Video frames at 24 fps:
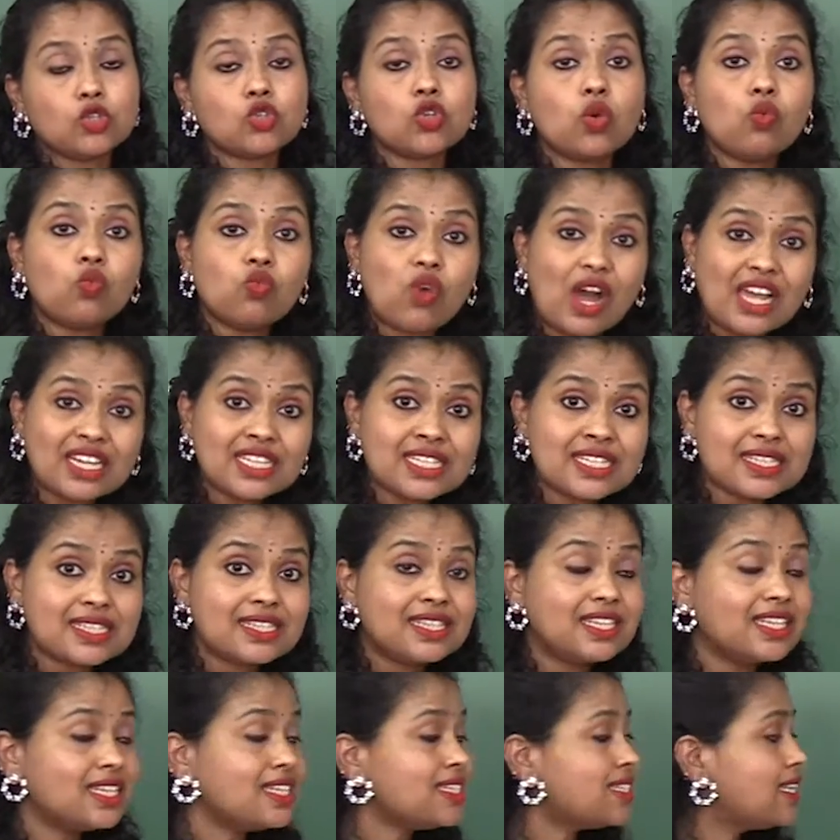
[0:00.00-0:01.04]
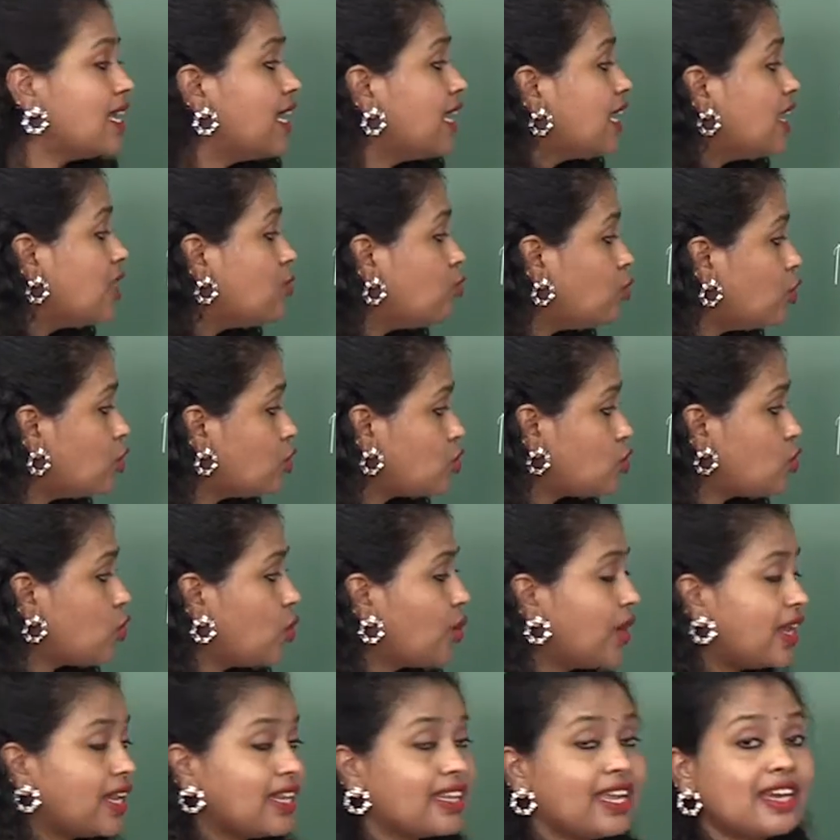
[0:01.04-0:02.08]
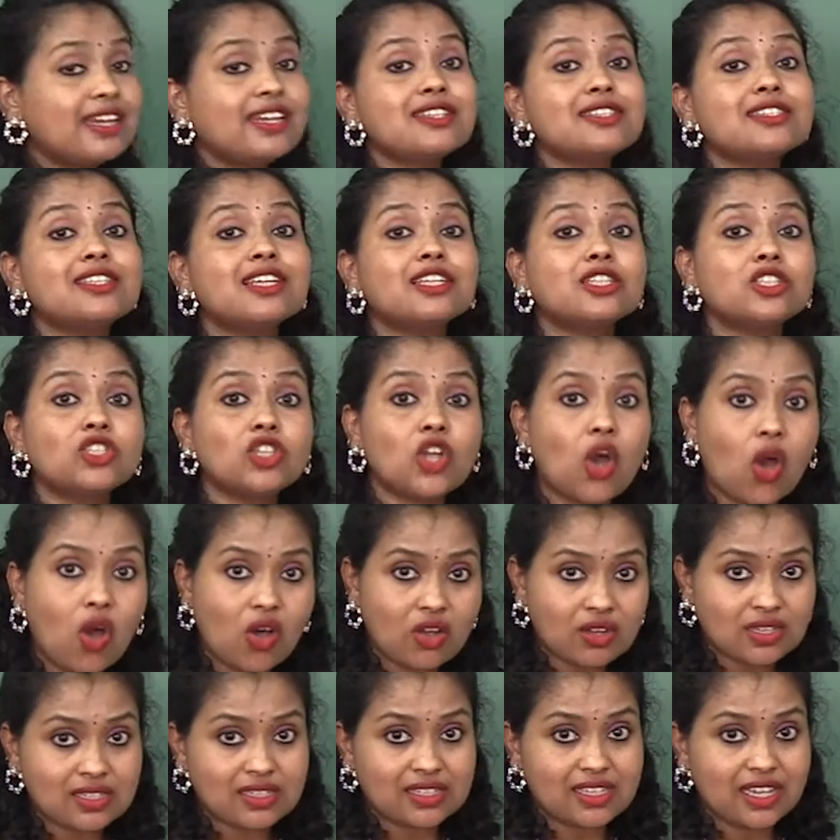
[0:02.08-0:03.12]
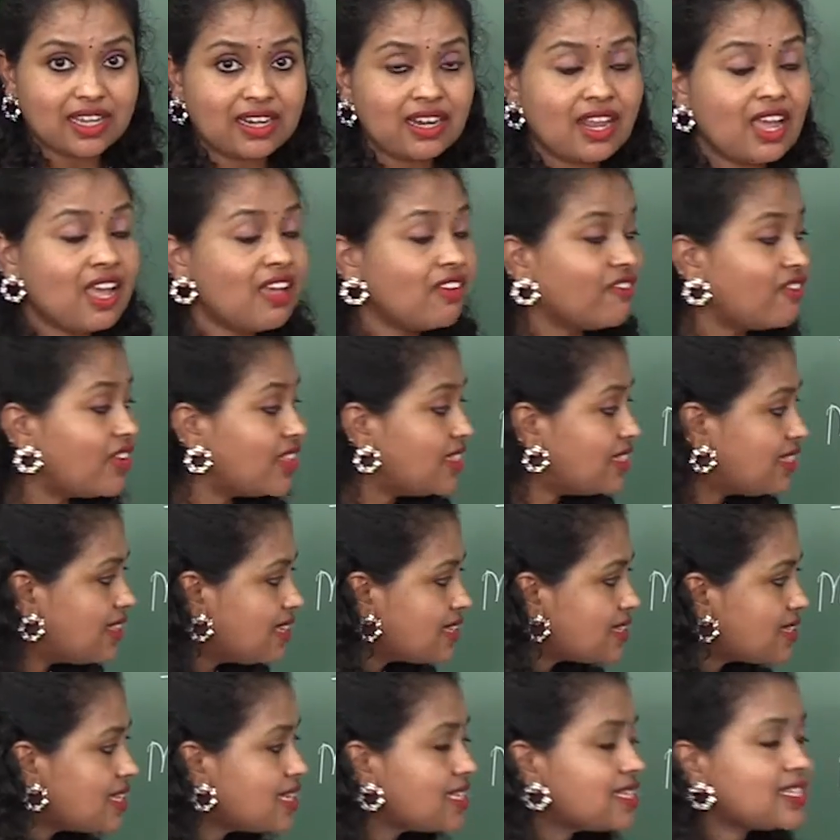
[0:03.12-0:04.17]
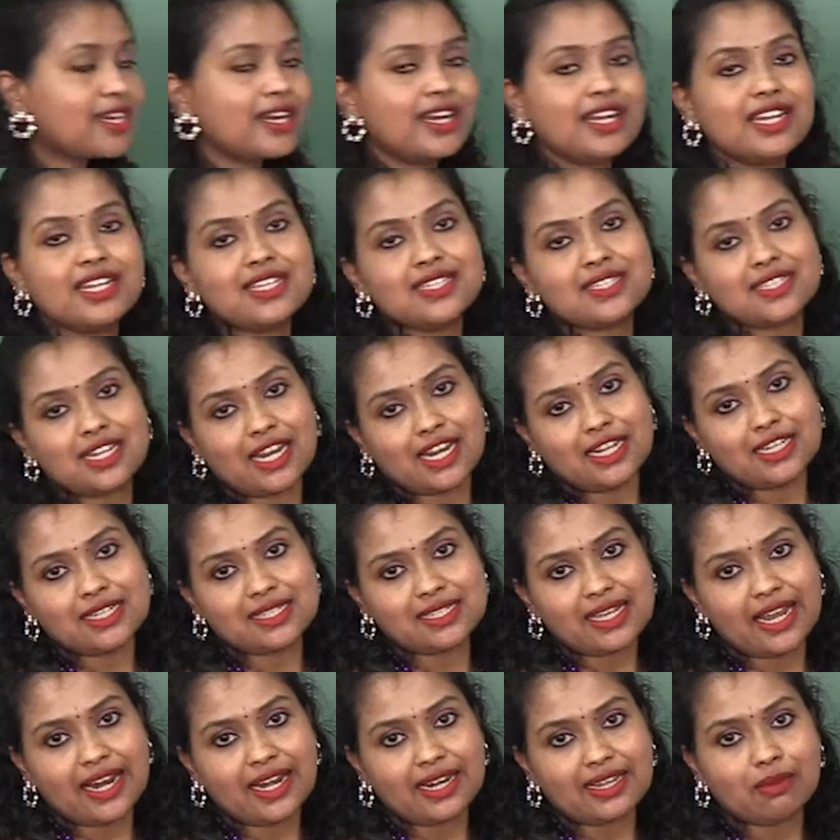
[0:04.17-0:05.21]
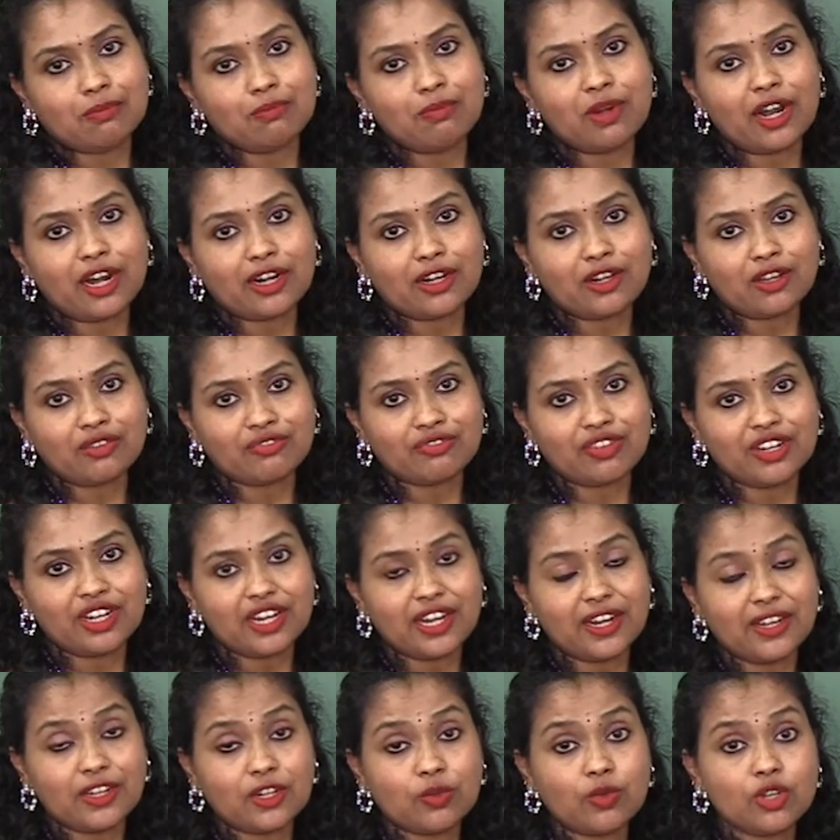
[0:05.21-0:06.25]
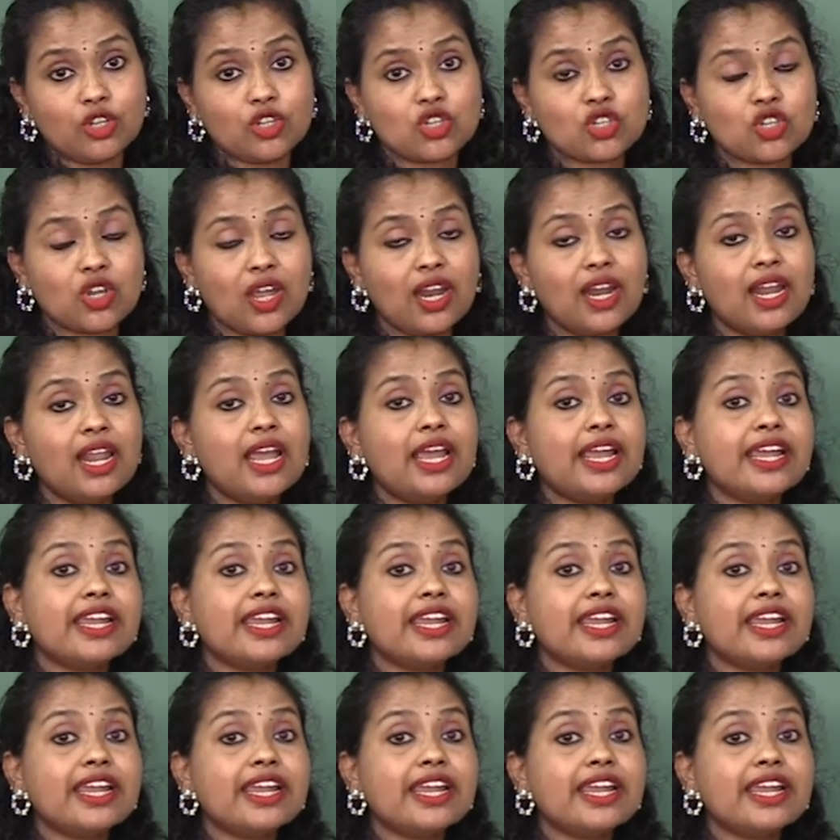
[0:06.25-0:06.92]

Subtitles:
So once this hemozoin, that is the toxin, when this is released inside the blood of an individual,